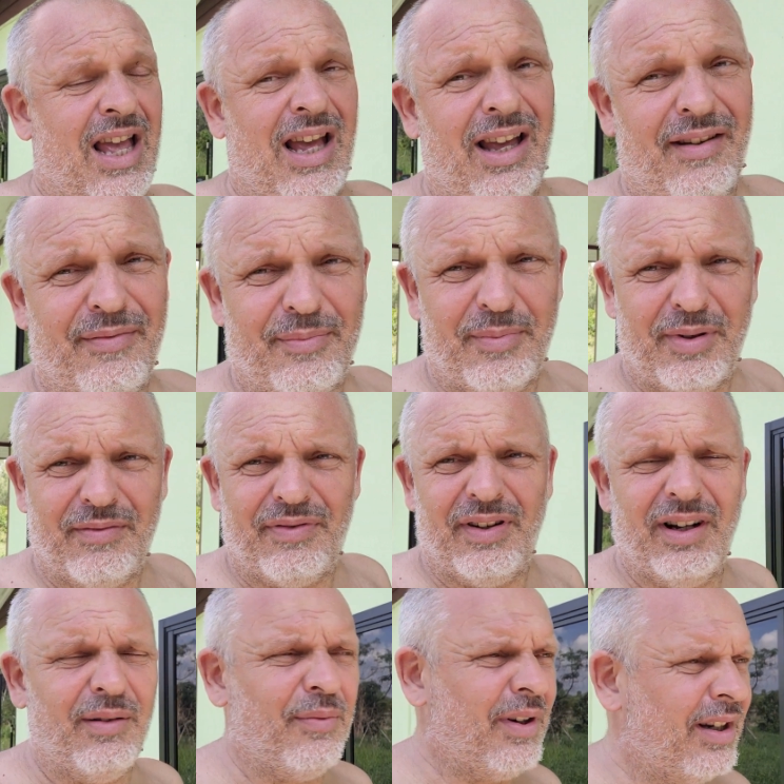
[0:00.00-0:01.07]
I haven't been
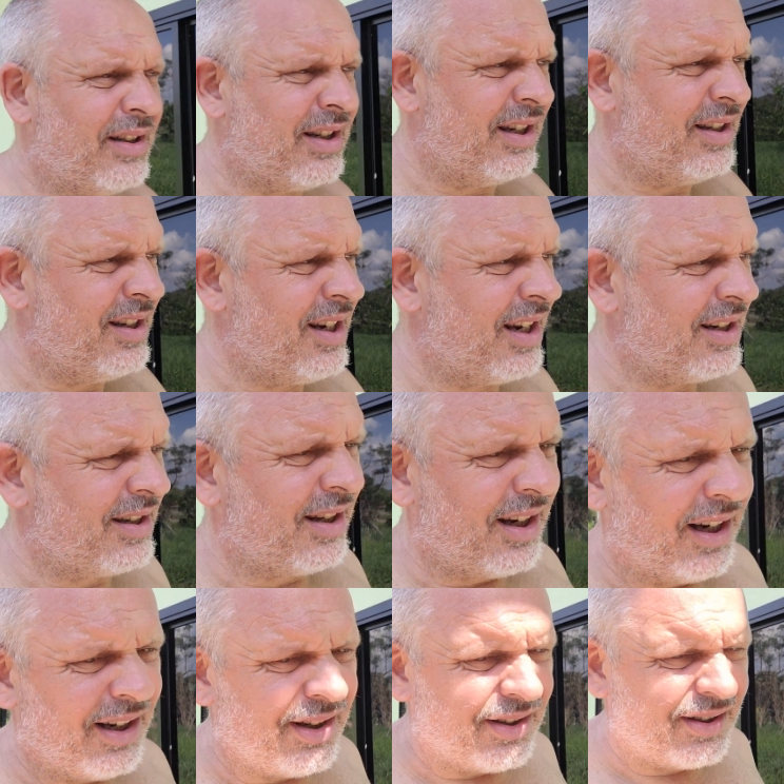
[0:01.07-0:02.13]
feeling well since
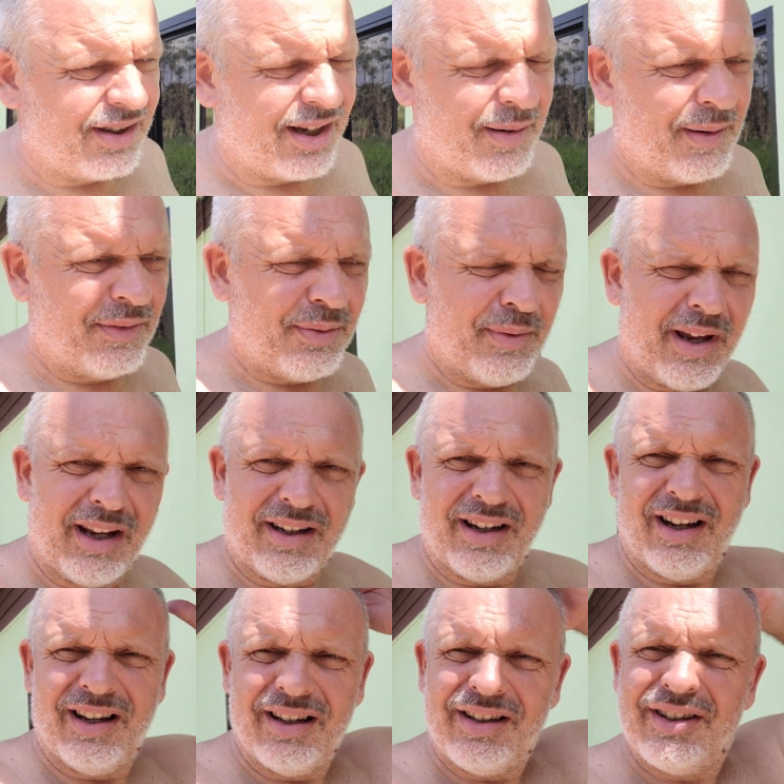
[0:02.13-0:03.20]
yesterday lunchtime. After we had
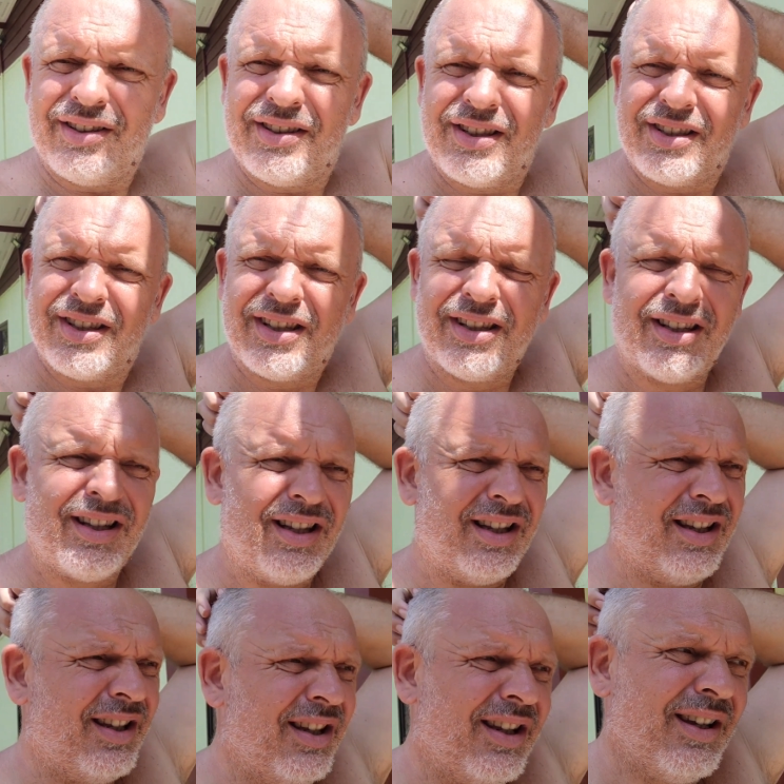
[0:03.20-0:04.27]
our lunch at
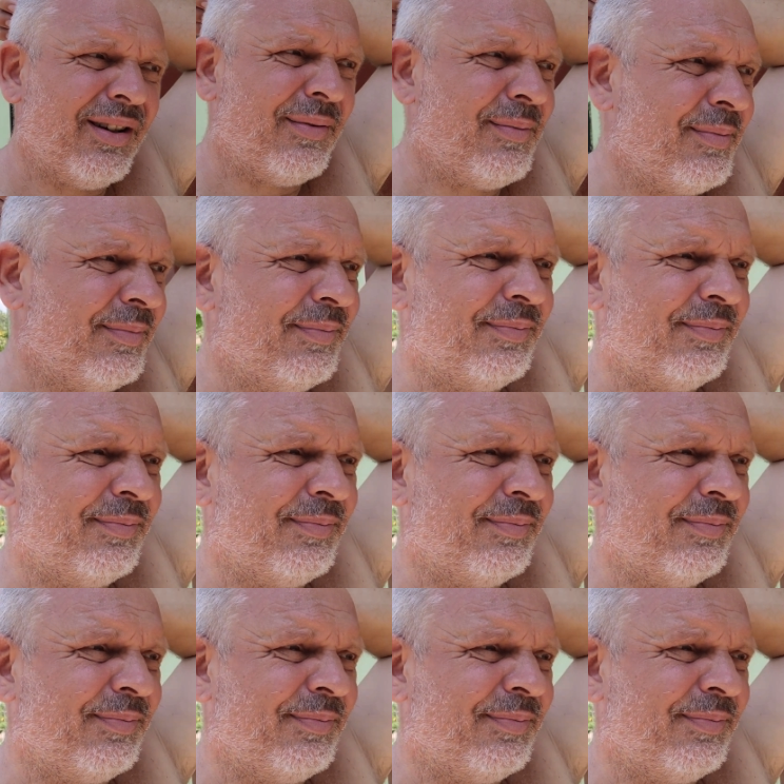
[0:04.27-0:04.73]
the um,